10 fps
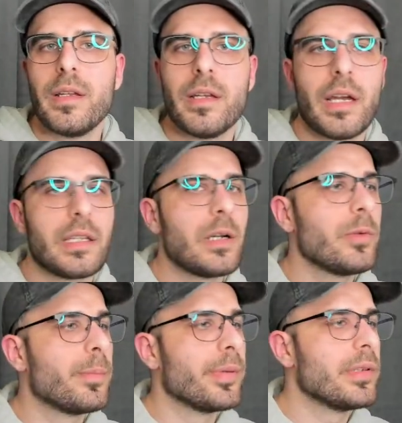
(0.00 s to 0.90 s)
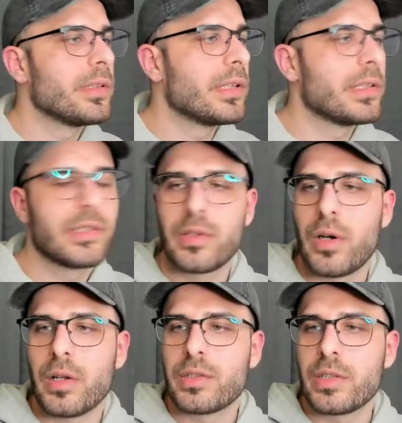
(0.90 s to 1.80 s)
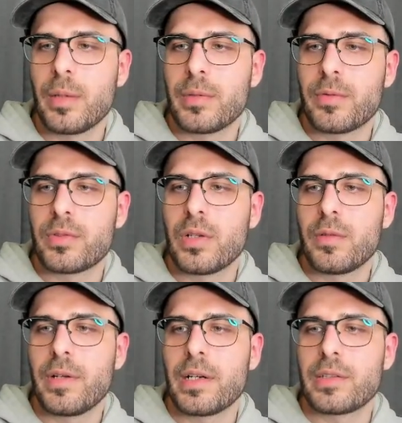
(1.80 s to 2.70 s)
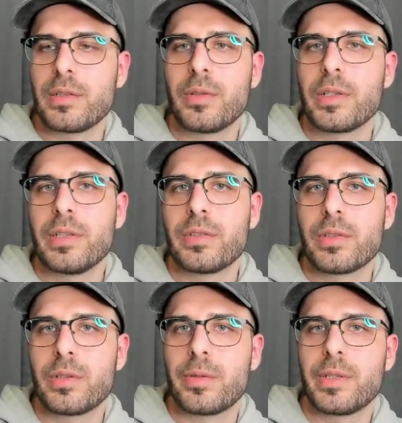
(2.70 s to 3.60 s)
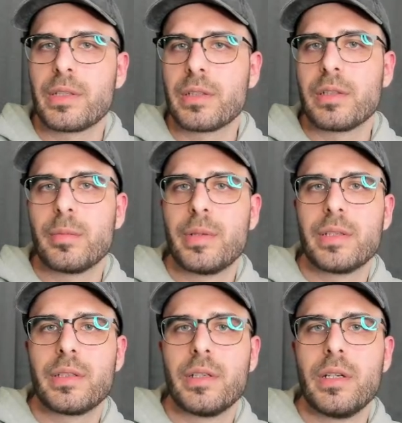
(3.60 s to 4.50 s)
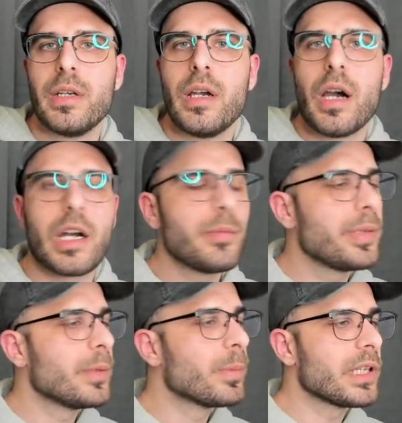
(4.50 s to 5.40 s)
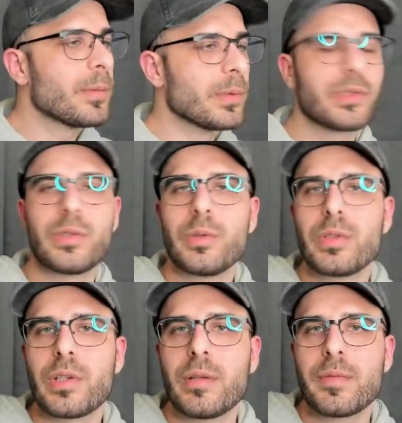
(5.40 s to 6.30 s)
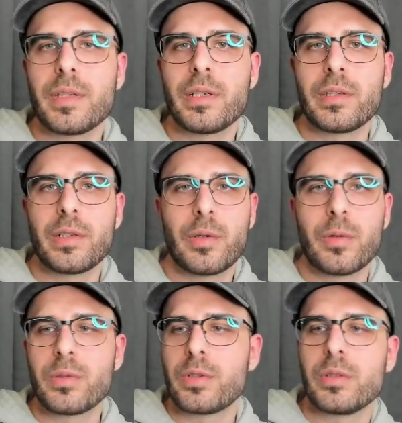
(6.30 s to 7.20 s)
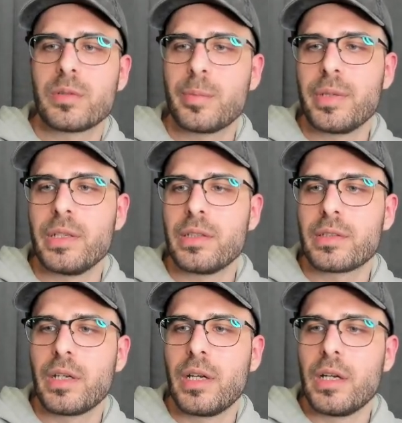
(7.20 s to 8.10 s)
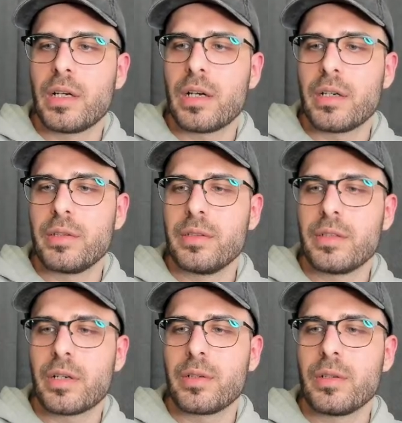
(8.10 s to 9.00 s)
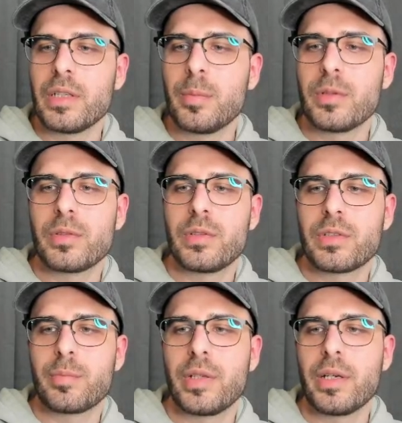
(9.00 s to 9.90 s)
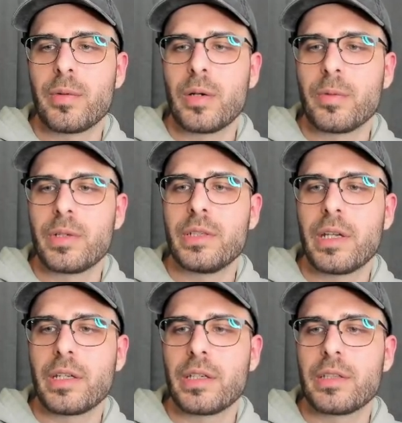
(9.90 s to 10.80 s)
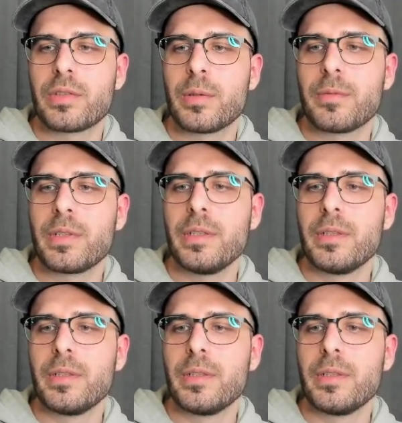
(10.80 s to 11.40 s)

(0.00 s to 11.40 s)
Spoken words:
And now we build on this concept of stuff actually going into the ring a little bit. Are people able to do something on their own jewelry piece? Are you all able to just play around with it and get something?